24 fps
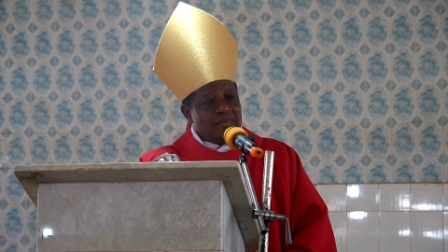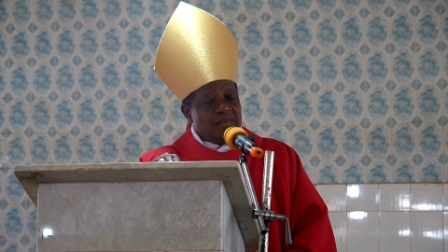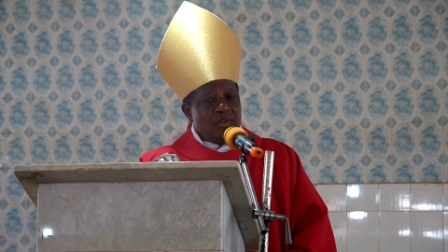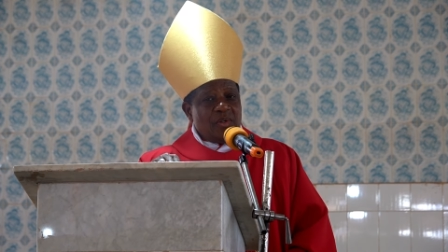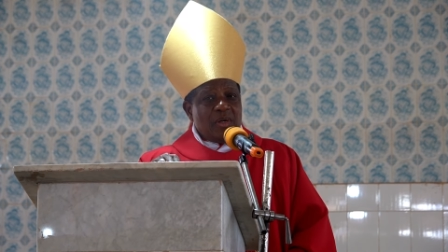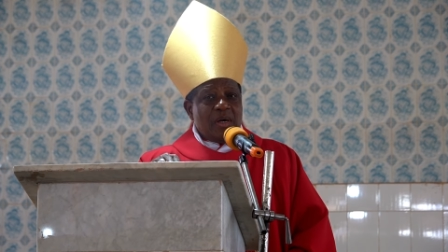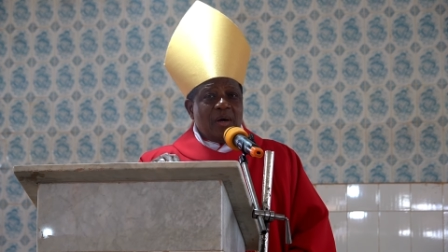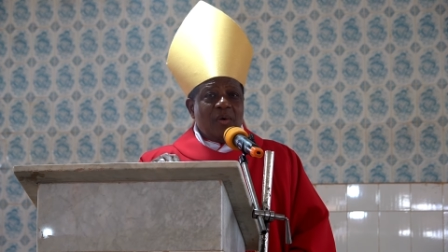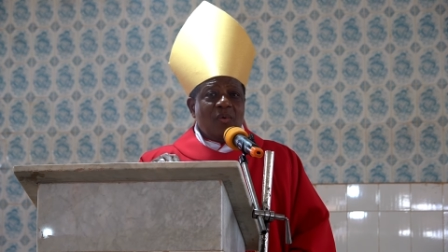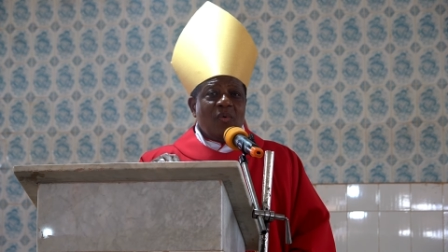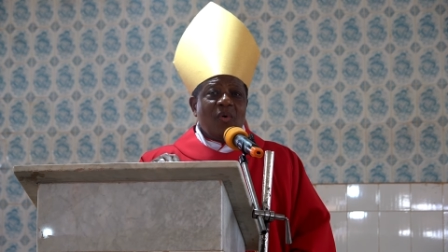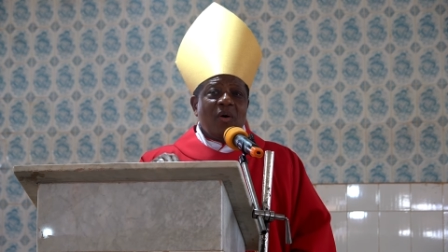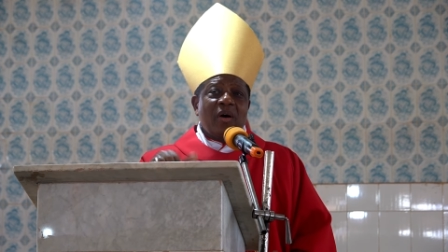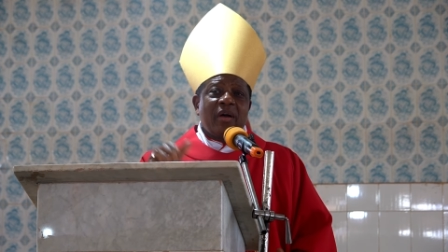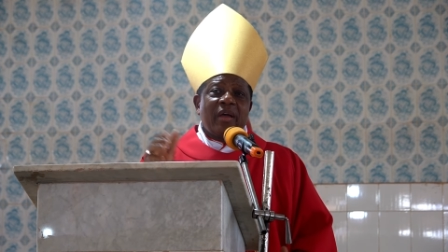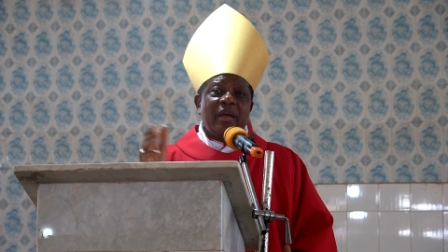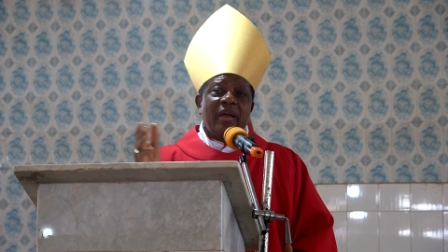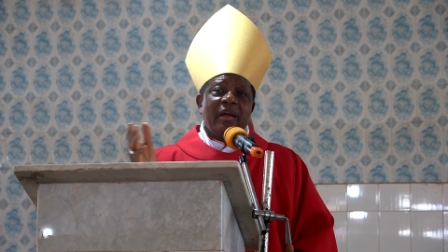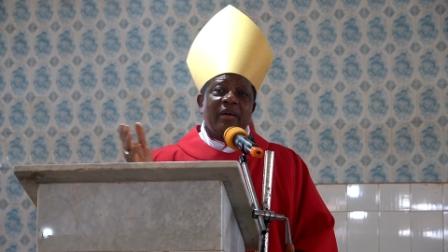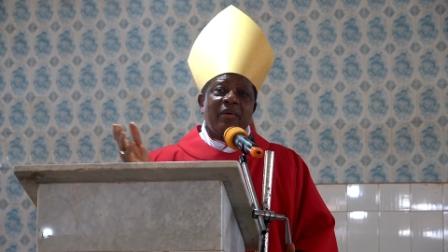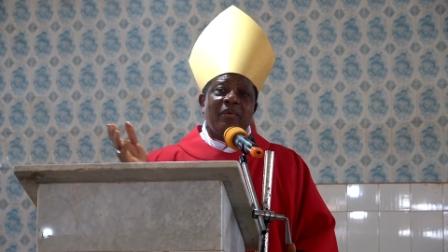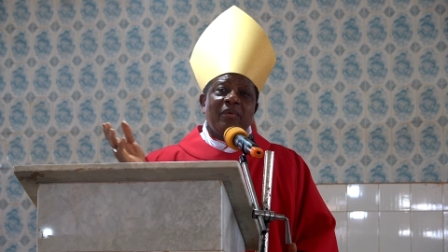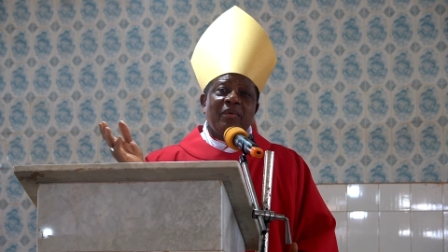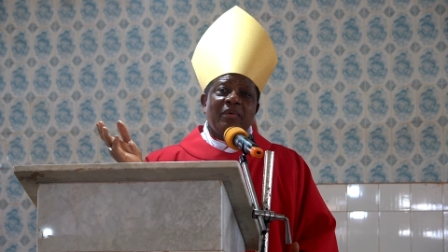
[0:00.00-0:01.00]
You are
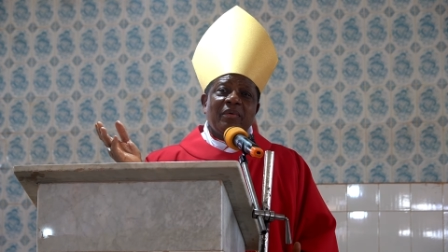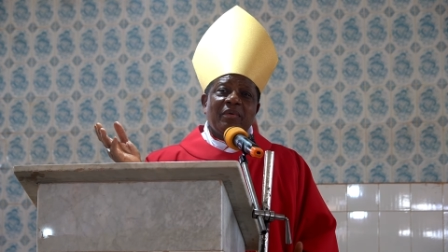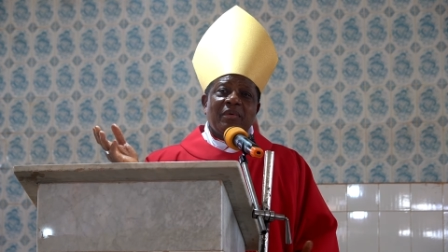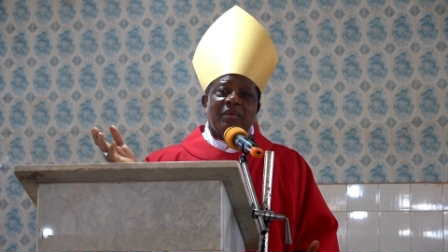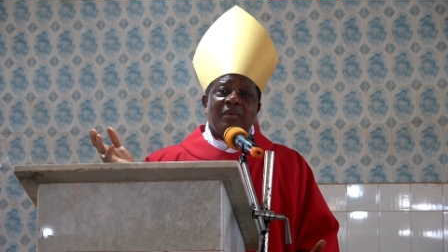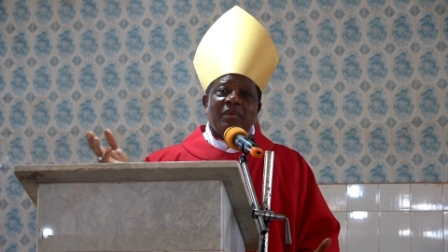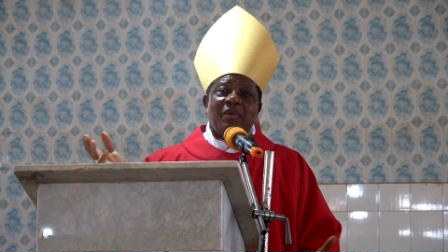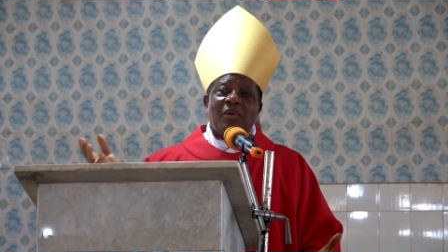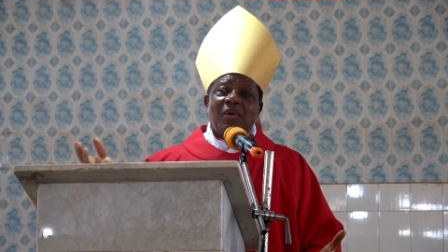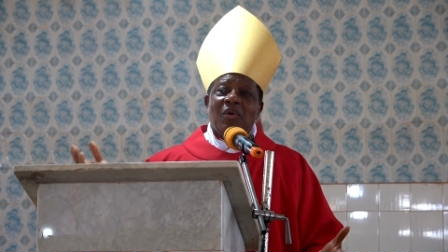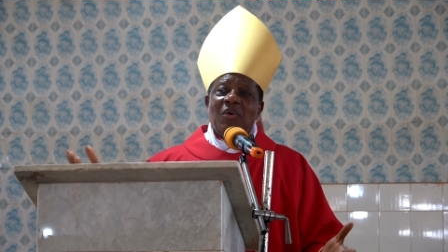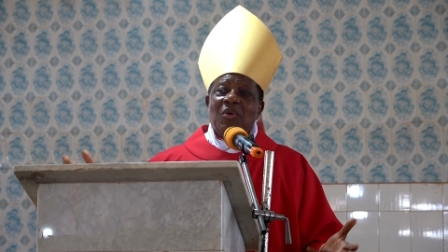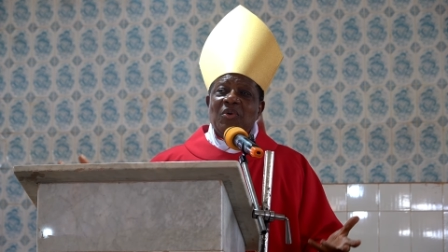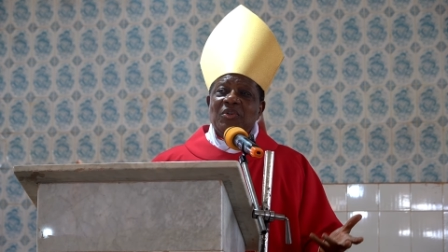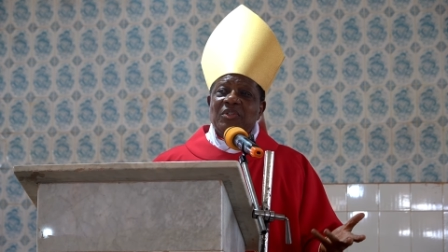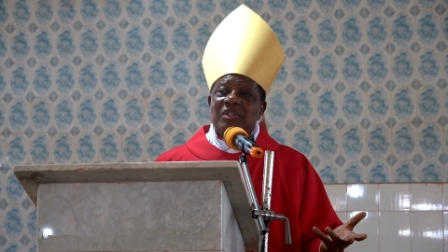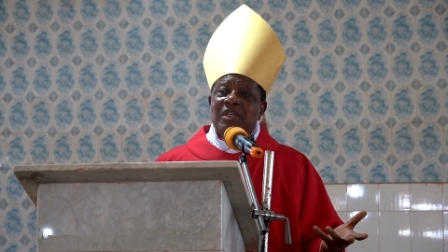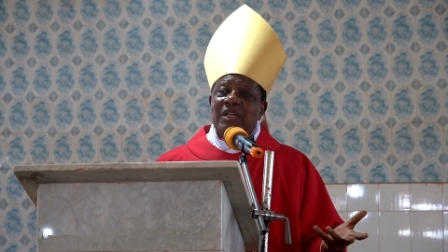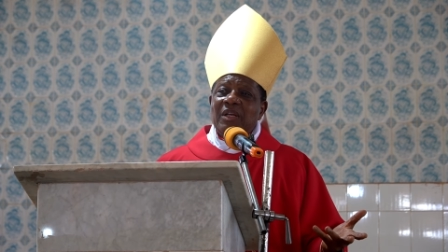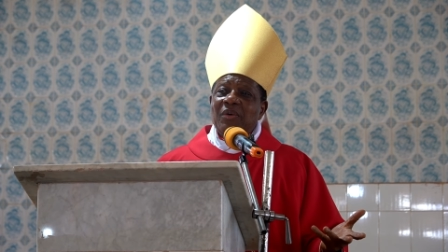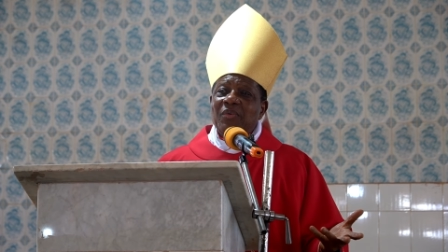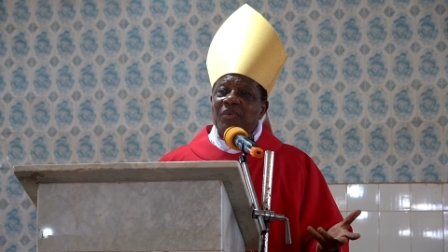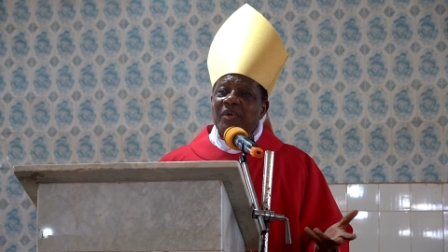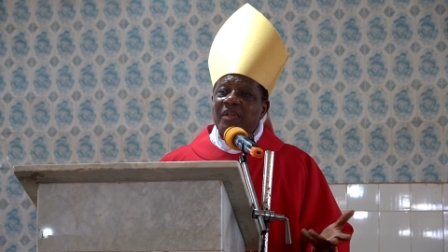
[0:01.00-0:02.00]
walking
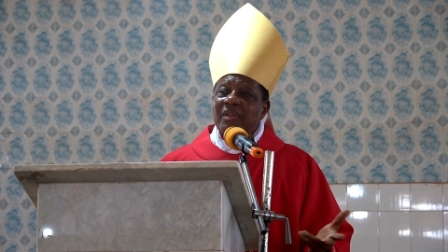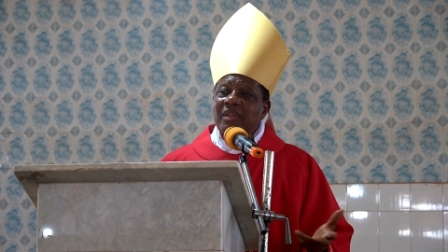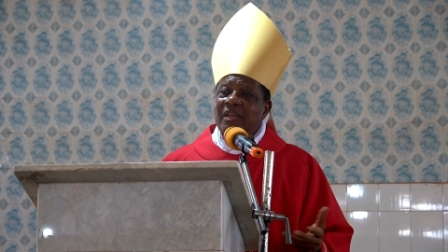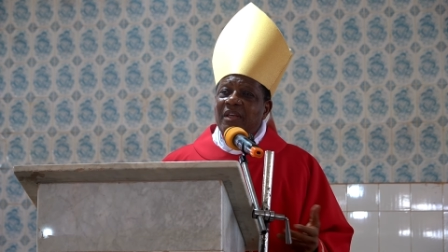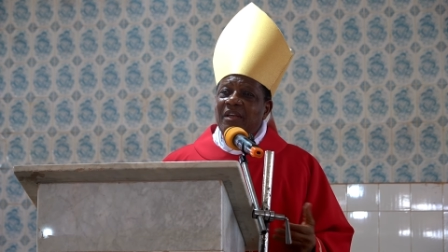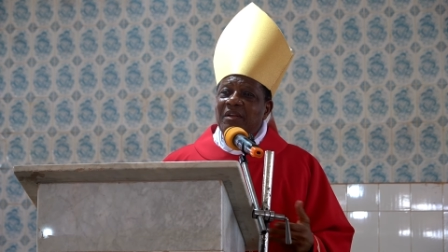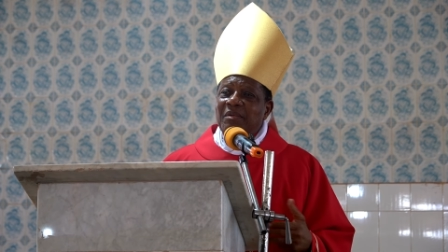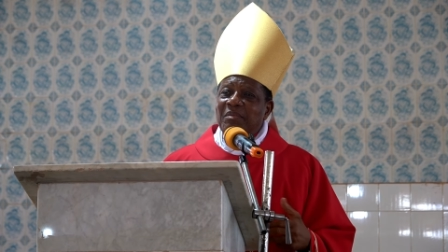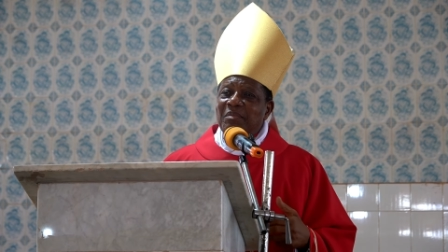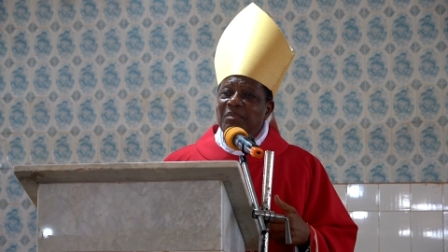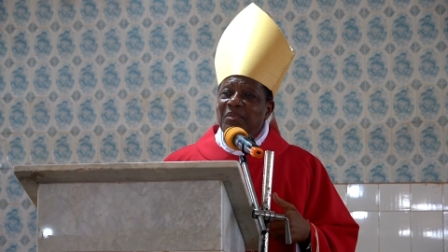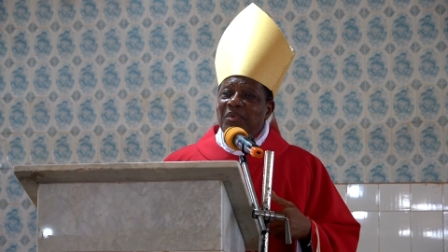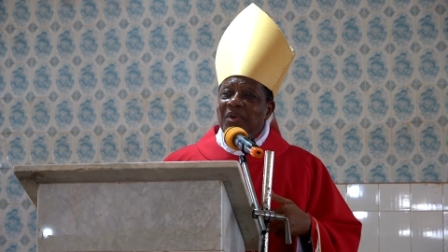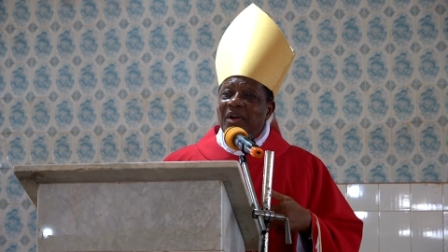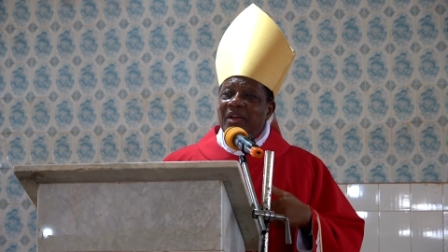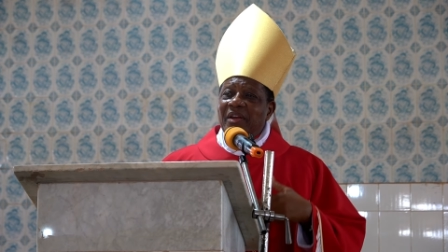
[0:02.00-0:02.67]
closely with him